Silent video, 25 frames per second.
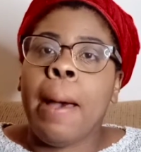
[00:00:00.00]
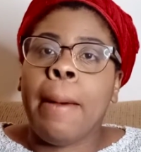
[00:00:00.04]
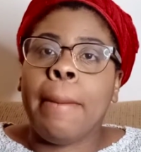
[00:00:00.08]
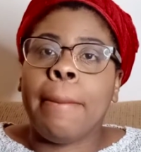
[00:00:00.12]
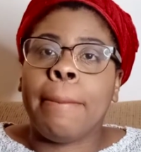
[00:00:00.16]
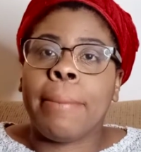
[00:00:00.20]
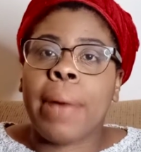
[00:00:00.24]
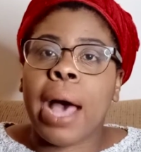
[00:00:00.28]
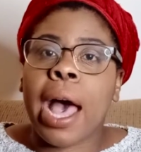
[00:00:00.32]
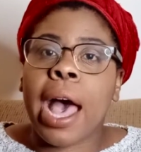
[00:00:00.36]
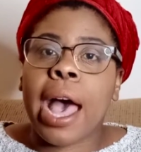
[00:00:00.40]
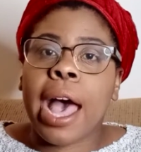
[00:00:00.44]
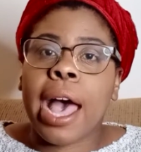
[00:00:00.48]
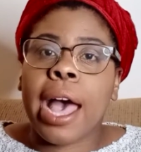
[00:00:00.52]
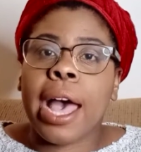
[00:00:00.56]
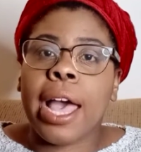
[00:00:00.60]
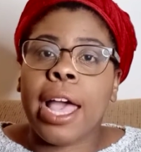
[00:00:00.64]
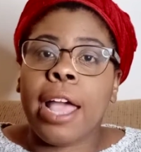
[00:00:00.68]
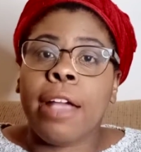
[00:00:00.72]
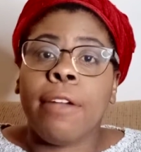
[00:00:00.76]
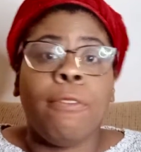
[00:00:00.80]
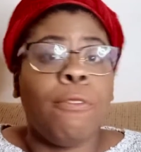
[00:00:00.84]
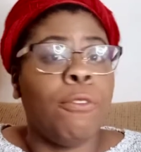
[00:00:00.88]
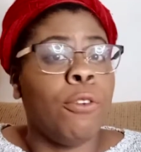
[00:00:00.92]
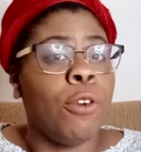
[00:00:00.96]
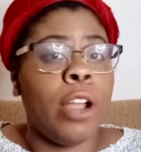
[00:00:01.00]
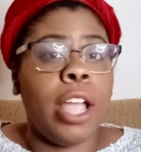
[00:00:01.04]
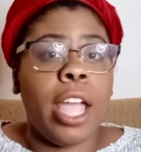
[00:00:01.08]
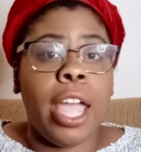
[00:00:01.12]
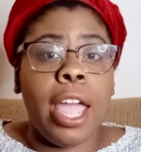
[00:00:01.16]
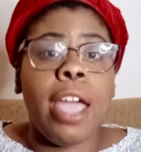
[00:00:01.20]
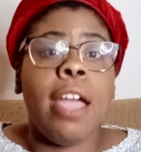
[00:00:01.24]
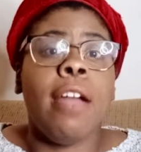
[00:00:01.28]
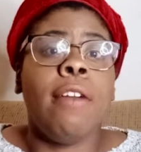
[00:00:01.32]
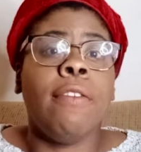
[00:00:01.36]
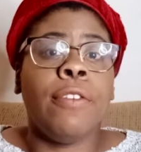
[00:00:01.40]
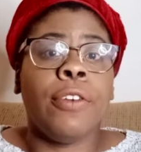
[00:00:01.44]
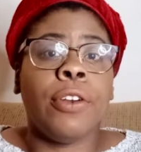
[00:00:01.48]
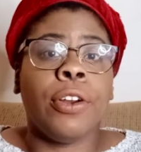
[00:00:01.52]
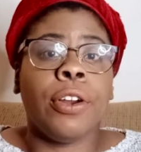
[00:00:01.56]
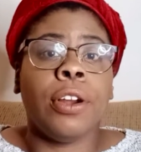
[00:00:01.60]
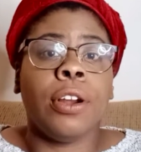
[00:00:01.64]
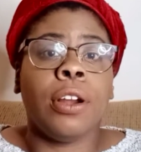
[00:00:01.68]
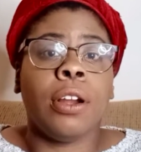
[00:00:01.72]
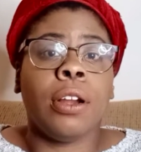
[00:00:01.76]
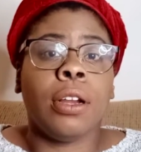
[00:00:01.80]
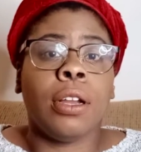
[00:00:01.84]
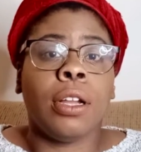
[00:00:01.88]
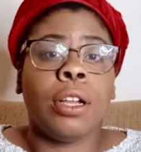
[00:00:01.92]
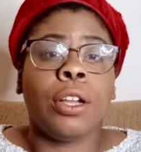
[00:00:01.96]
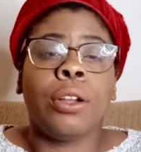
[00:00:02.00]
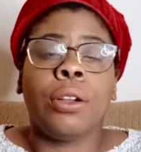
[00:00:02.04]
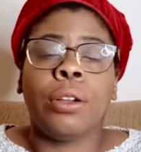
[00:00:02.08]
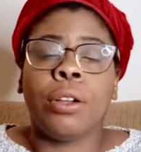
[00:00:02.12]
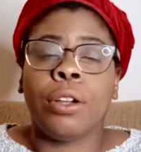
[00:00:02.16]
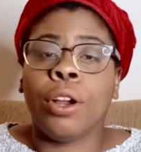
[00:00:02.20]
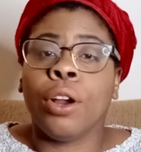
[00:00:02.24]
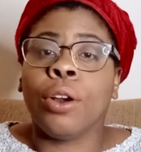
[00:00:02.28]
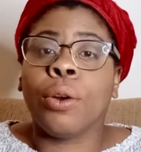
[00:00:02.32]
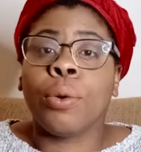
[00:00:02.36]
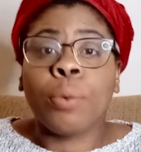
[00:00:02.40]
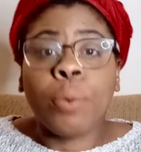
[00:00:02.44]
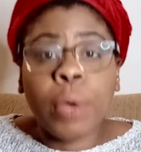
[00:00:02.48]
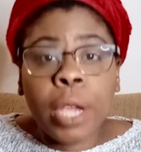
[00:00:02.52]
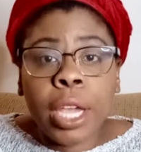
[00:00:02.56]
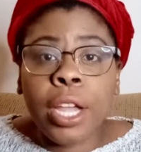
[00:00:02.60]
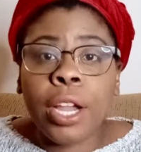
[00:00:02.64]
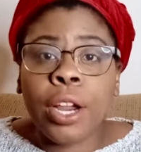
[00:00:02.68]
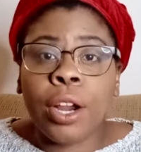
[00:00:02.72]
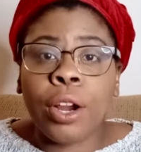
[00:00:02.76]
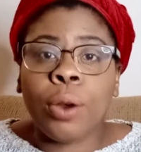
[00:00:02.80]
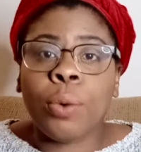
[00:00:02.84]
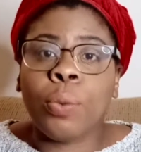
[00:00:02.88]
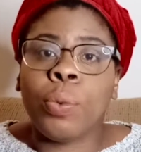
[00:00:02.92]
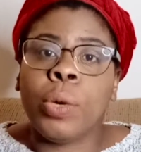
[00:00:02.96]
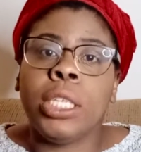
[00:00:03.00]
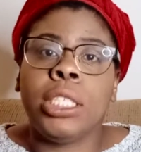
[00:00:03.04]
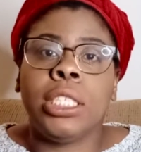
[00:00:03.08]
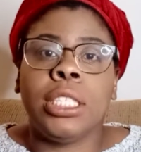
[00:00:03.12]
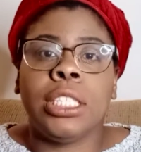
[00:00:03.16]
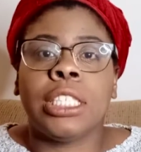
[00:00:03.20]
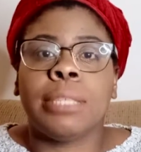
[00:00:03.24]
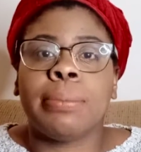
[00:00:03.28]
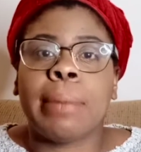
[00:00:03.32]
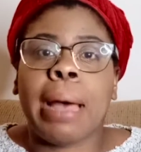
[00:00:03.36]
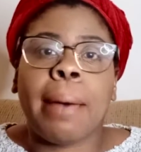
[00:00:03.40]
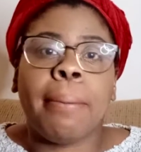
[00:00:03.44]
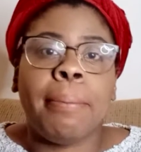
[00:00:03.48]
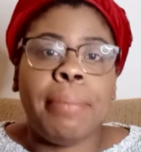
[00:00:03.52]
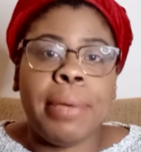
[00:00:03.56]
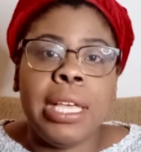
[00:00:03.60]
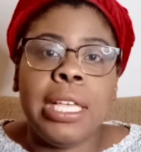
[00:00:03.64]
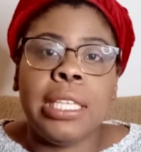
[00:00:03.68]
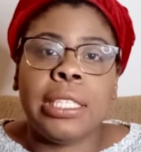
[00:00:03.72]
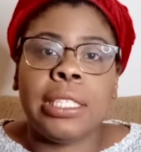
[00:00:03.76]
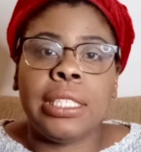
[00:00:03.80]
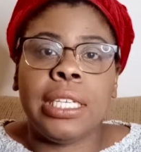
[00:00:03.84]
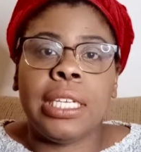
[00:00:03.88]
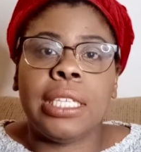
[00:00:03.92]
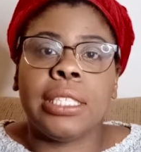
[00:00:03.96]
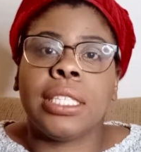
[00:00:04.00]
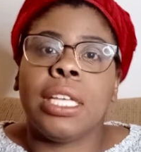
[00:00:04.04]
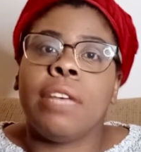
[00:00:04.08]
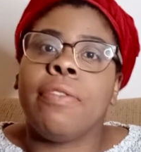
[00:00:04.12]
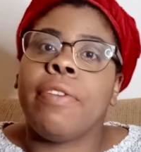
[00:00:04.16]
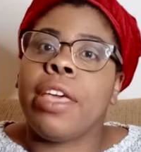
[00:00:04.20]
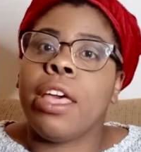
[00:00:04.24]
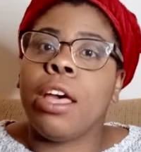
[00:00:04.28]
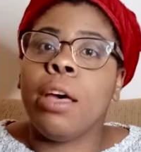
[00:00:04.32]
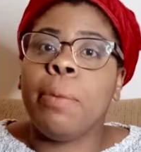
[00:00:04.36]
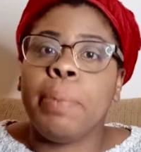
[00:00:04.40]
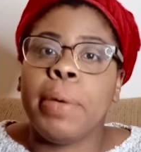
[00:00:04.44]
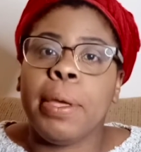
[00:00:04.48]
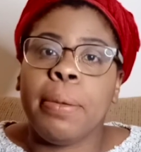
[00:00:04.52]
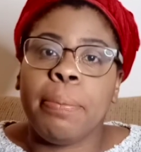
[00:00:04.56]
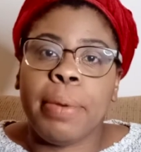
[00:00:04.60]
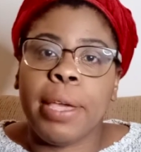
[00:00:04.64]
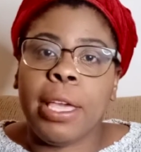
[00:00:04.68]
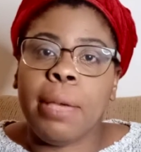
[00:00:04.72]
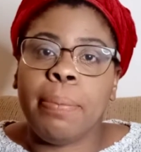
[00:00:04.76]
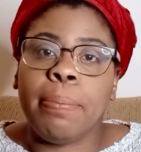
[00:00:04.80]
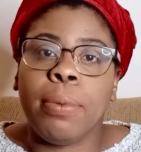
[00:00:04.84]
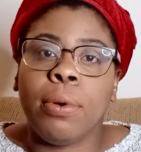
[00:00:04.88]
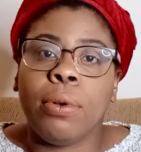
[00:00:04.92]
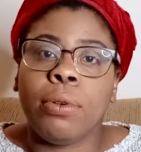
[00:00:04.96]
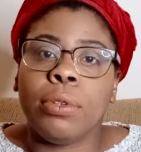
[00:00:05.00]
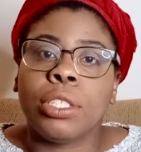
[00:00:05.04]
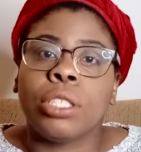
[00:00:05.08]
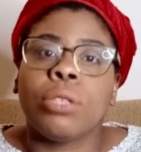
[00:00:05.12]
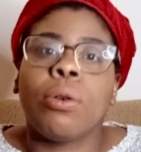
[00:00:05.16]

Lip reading: my forever career, which is my business of helping people.